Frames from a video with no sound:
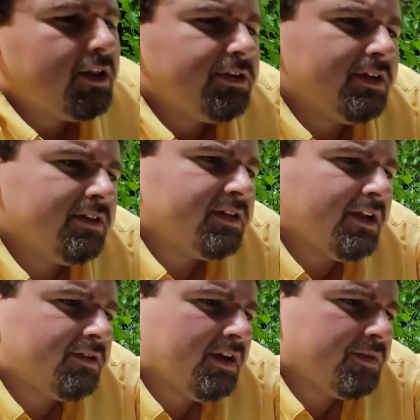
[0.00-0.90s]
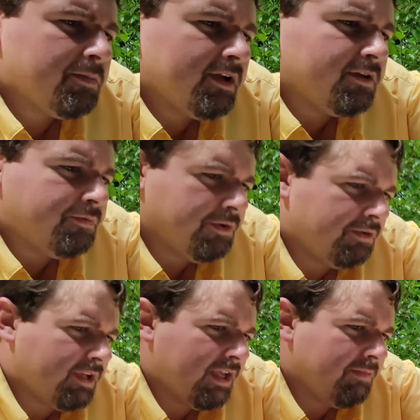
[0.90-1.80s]
No, this is the same stuff you put in your
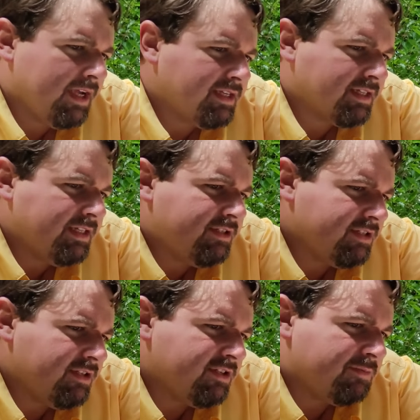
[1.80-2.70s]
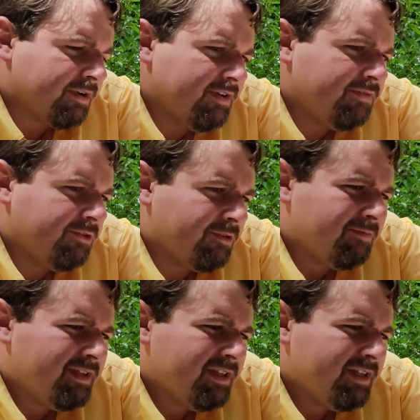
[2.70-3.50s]
fuel tank, basically. It's just in a spray form.